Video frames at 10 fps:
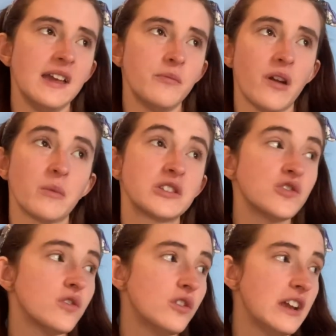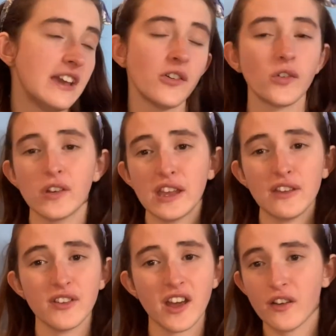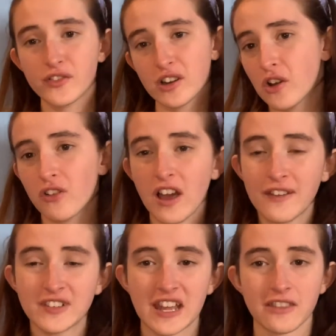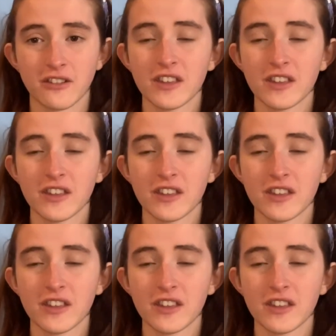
prematurely or even after a long life together.